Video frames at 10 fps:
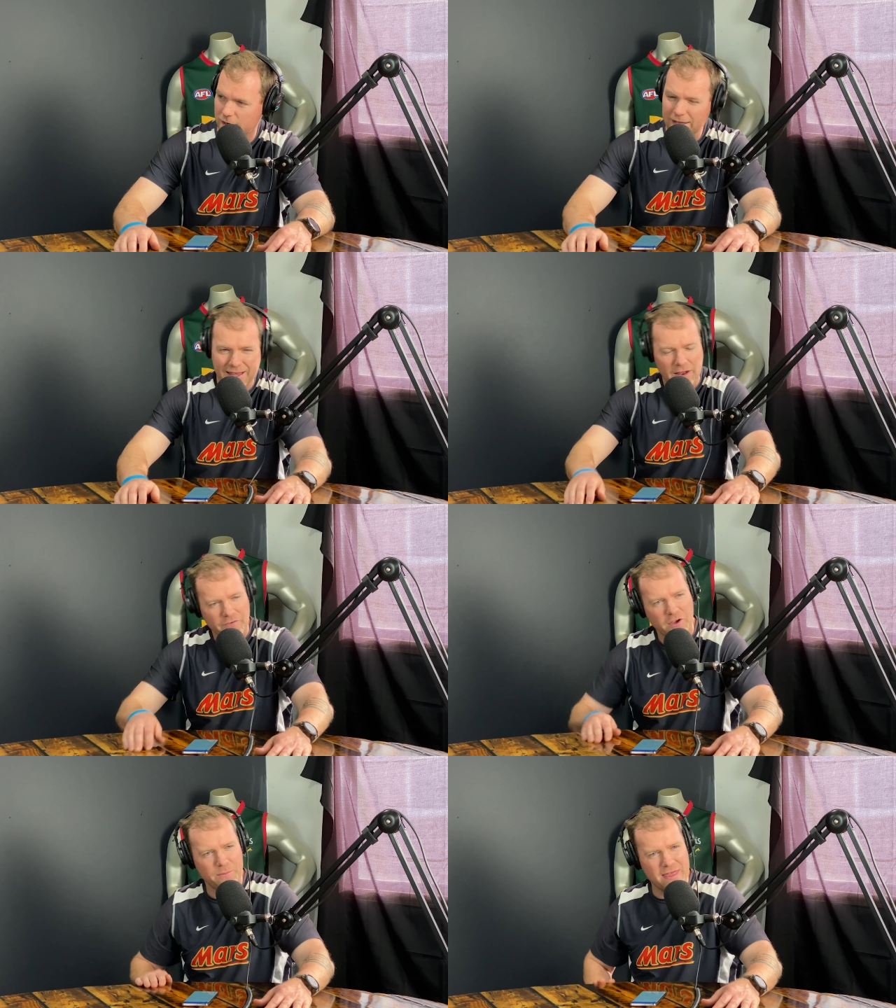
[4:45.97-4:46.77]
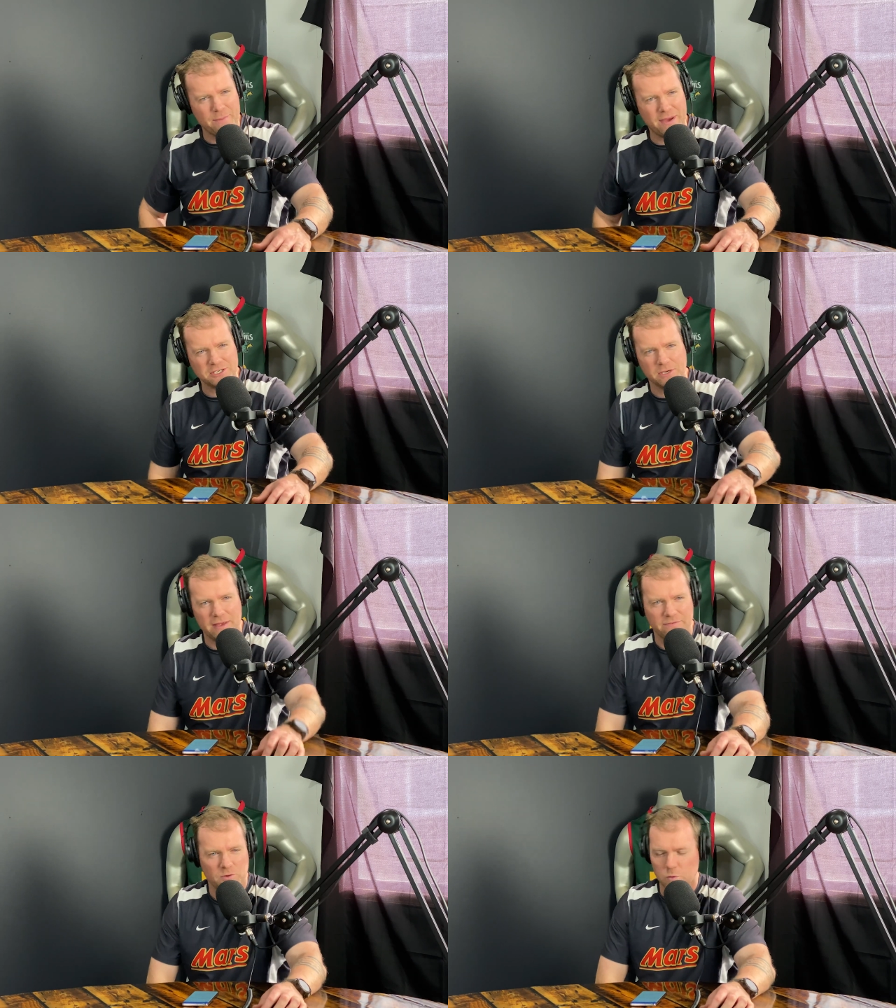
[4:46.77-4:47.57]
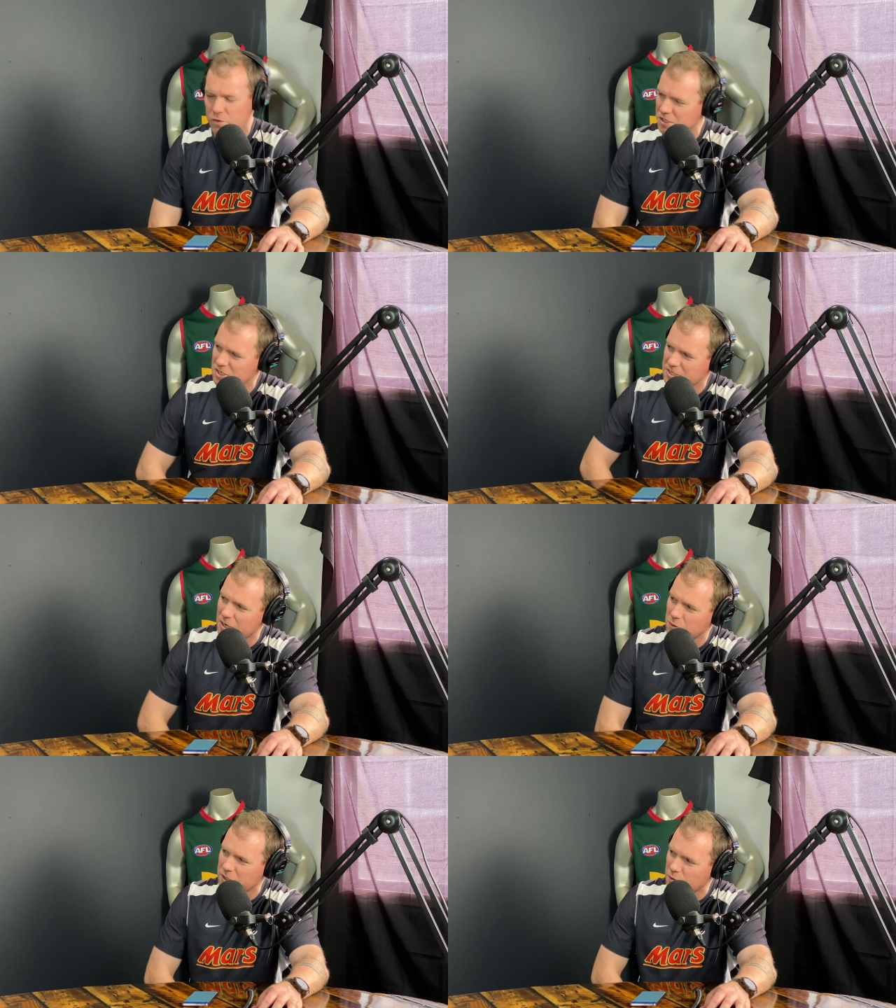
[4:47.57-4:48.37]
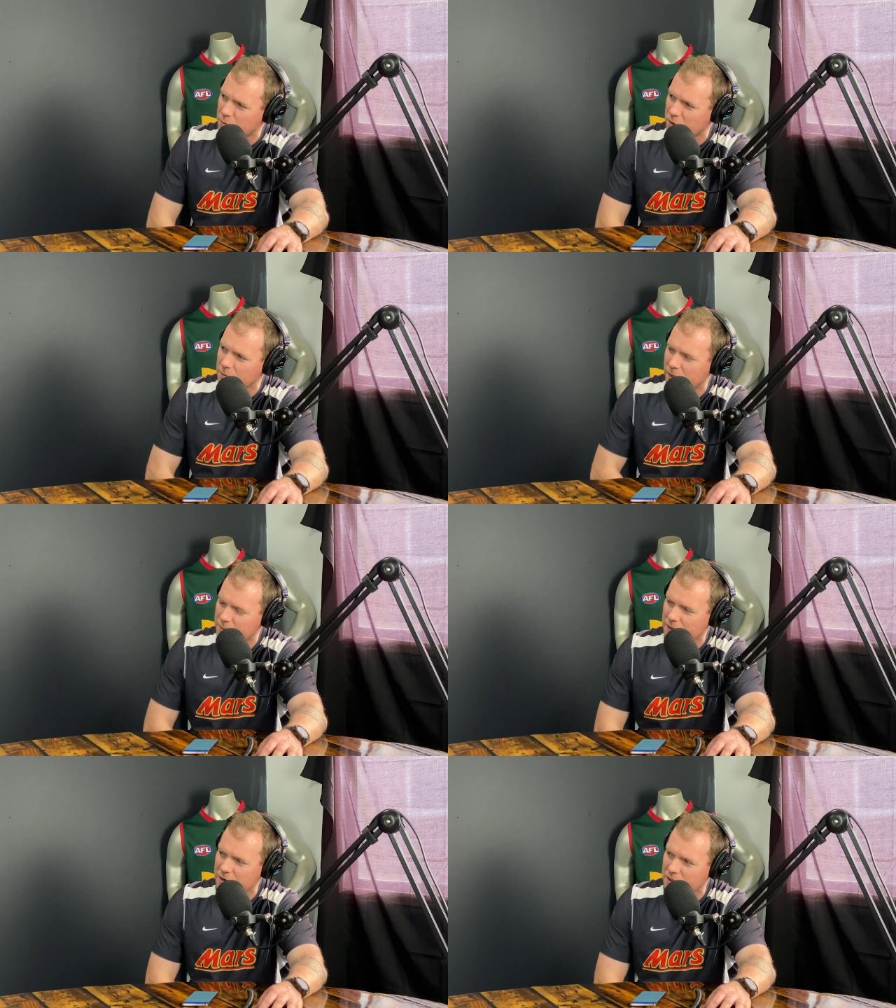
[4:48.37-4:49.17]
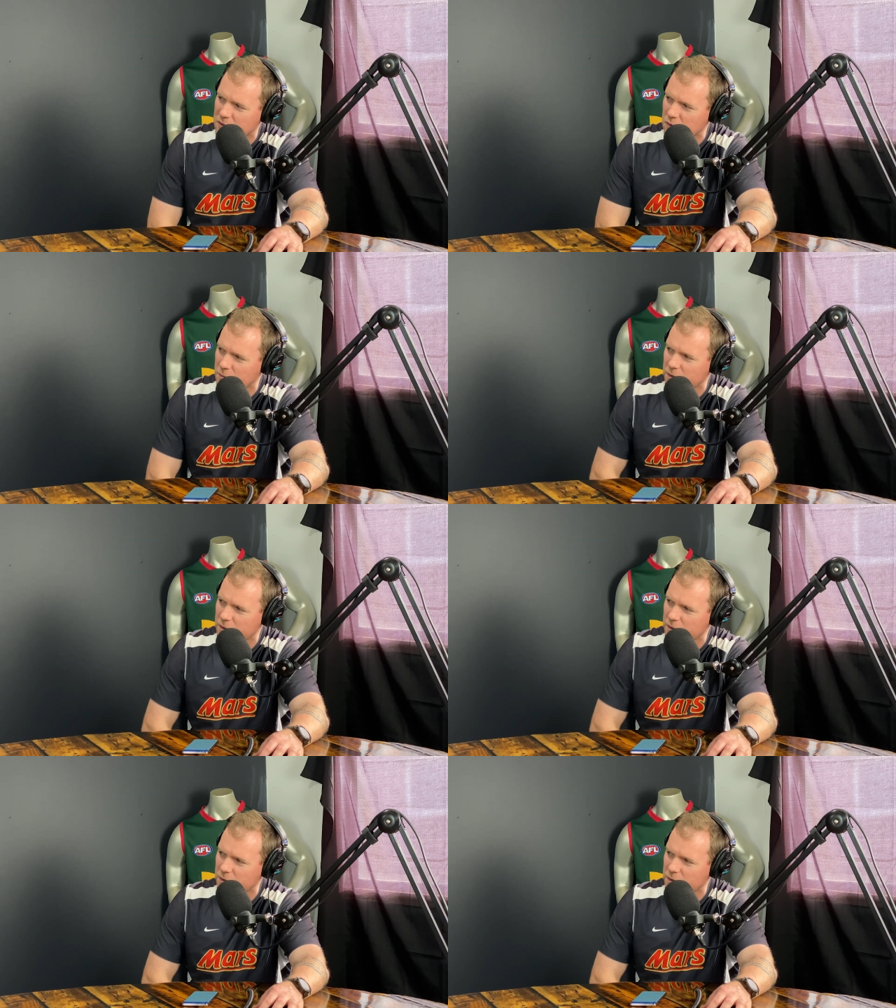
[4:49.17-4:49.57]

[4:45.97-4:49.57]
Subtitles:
Don't know if I could be that passionate about food to just solely do a pod about it, but credit to them.